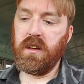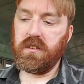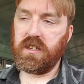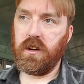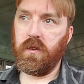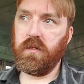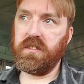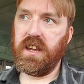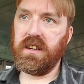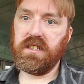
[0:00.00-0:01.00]
So it
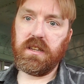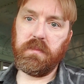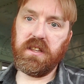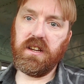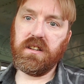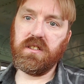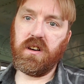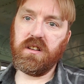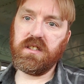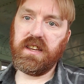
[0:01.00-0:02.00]
takes some of the
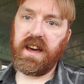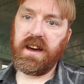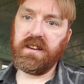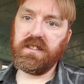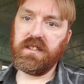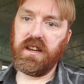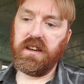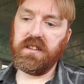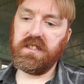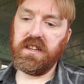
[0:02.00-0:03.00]
exhaust gas and
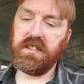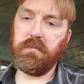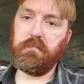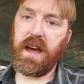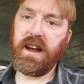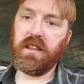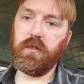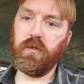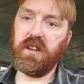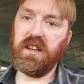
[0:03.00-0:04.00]
it sends it back
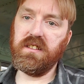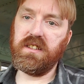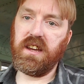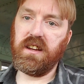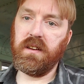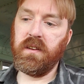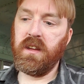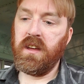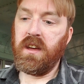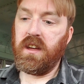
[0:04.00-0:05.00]
through the intake.
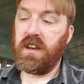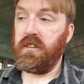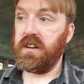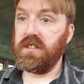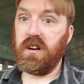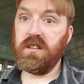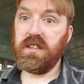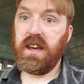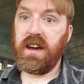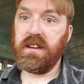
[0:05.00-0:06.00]
Now,
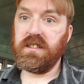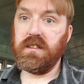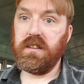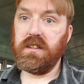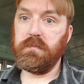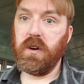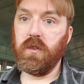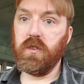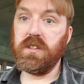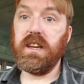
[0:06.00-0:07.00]
exhaust gas in these
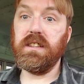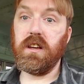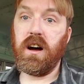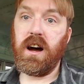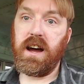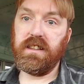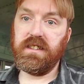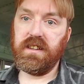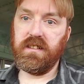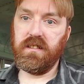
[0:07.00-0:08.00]
motors gets
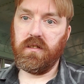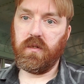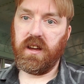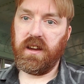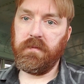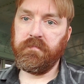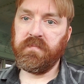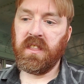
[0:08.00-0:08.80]
hot, okay?